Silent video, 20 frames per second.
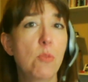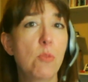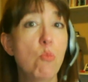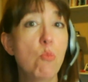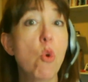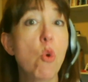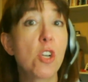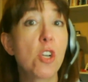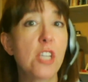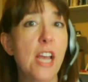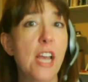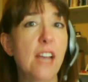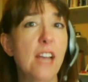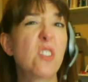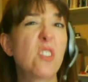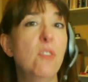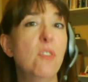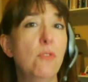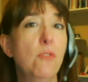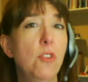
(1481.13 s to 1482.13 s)
more
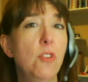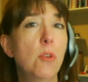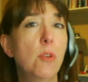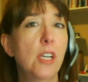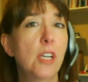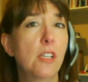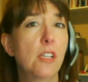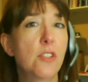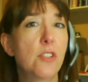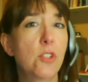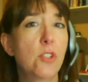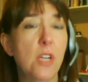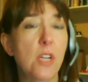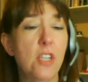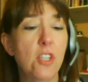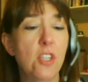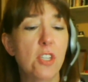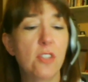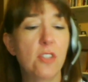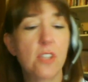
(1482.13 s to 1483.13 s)
text and fewer
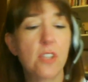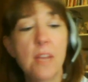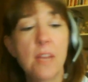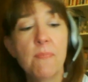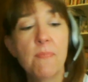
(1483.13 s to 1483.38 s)
illustrations,